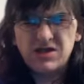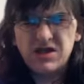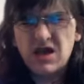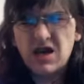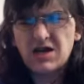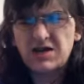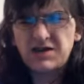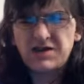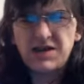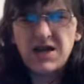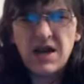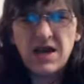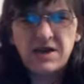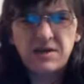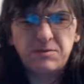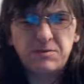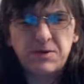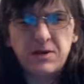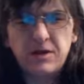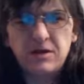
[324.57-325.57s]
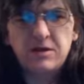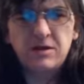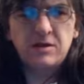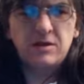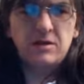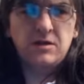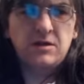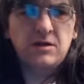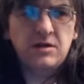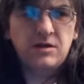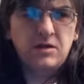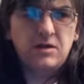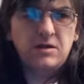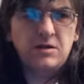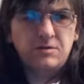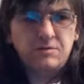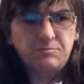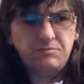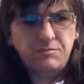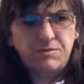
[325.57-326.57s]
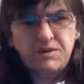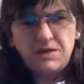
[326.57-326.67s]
in the older version, if you had